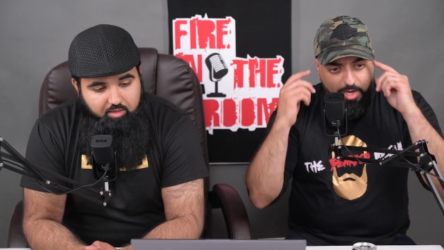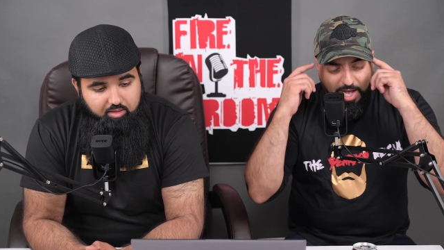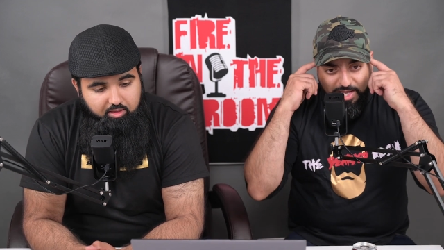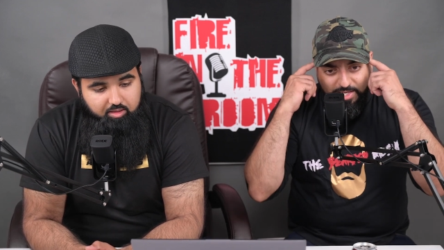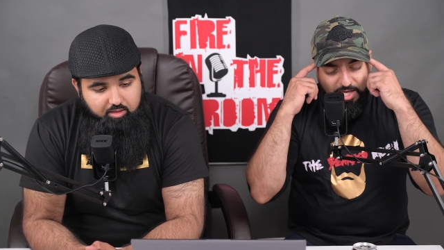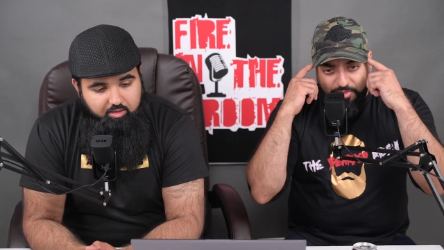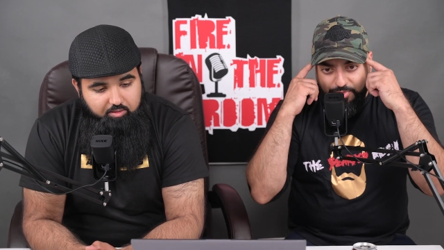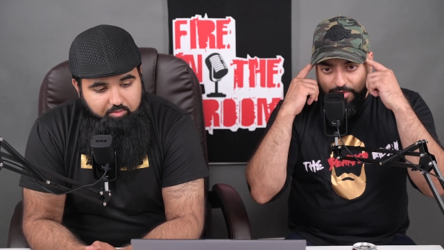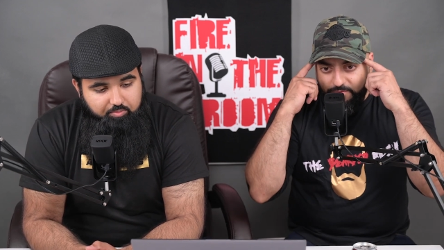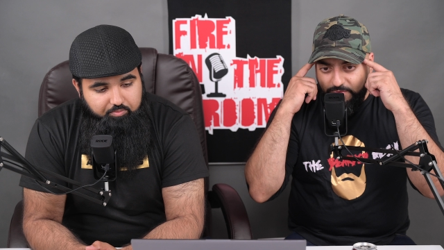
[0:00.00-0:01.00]
Speaker 1: I can't
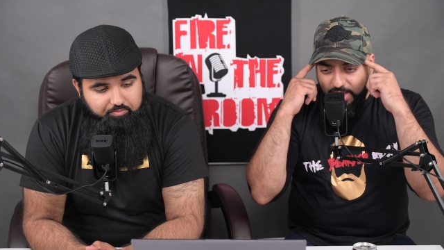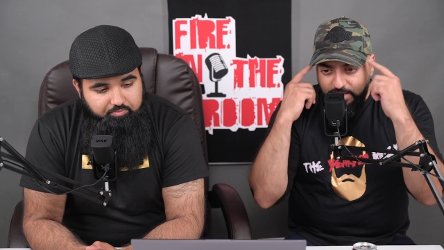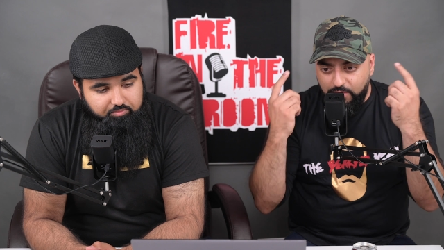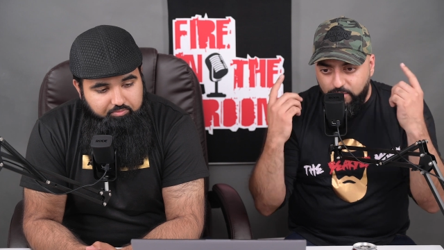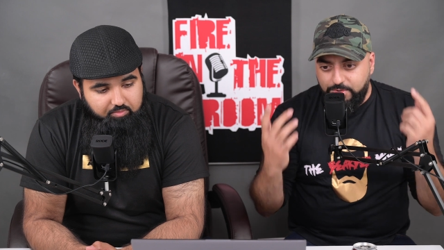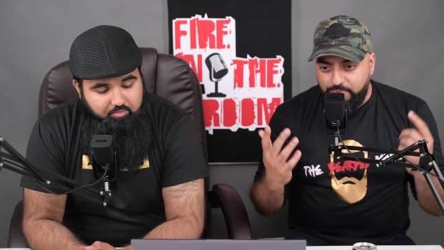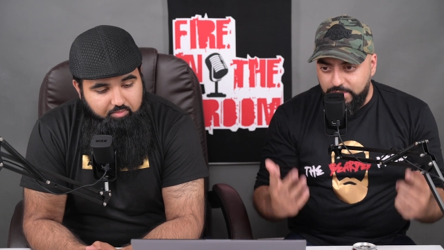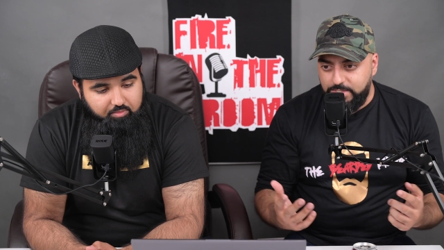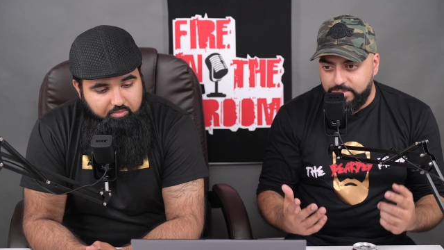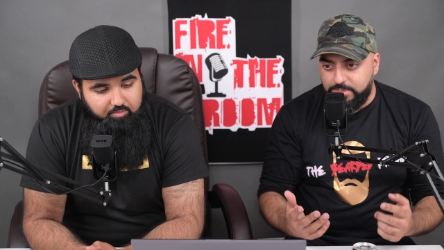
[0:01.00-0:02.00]
think of any other
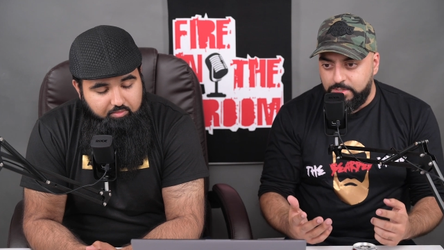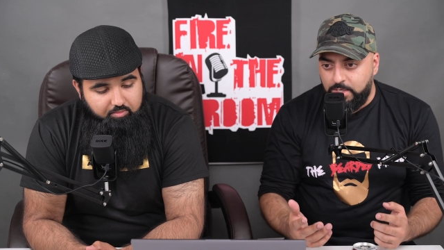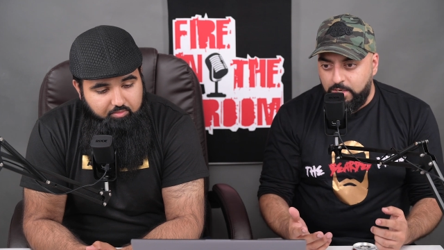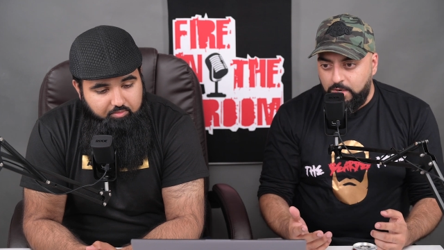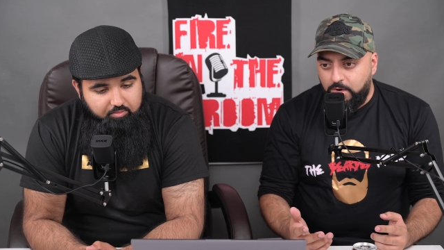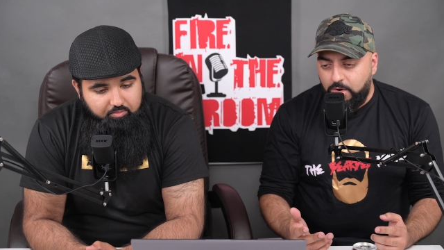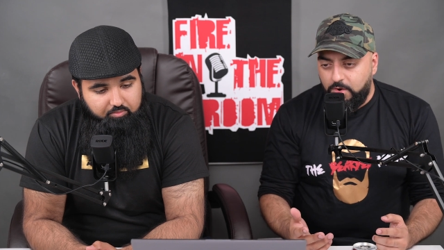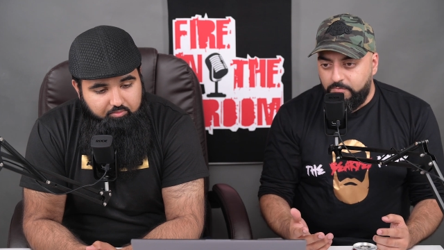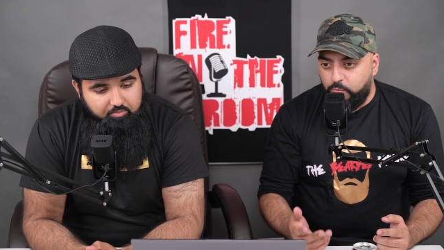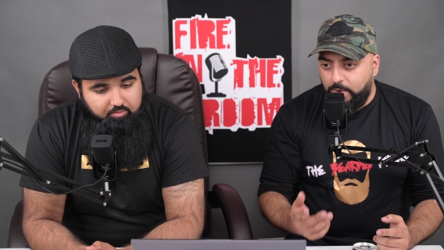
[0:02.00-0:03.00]
reason
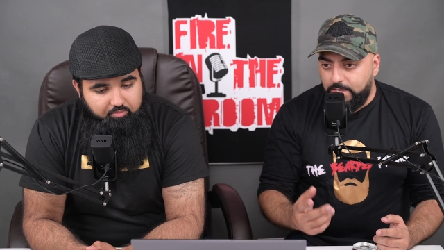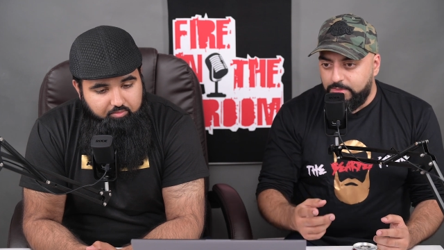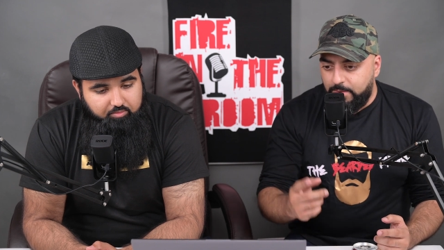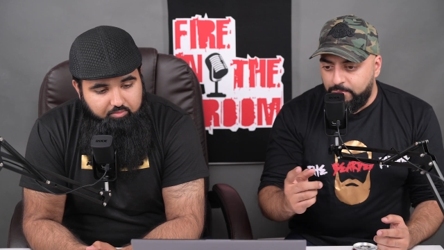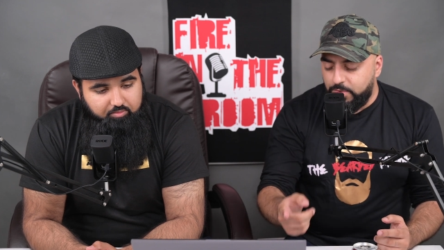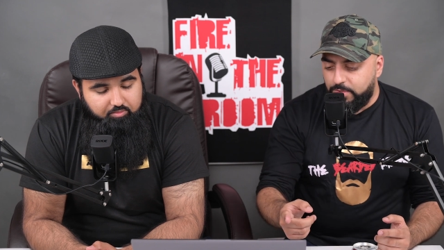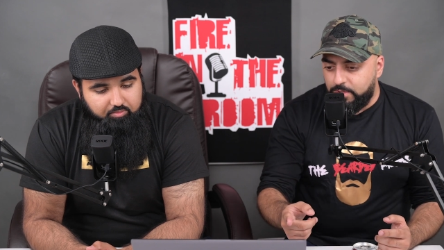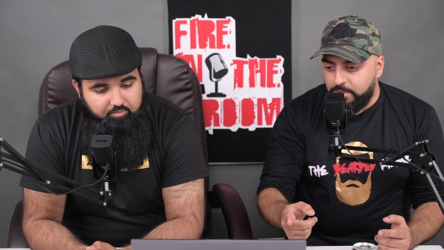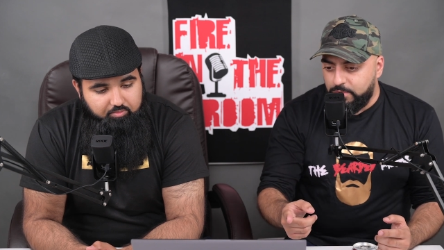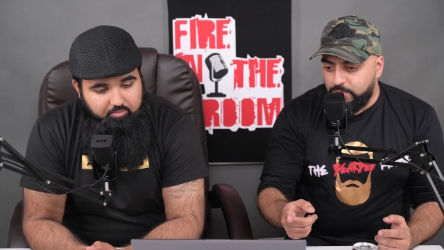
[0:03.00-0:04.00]
of why that mother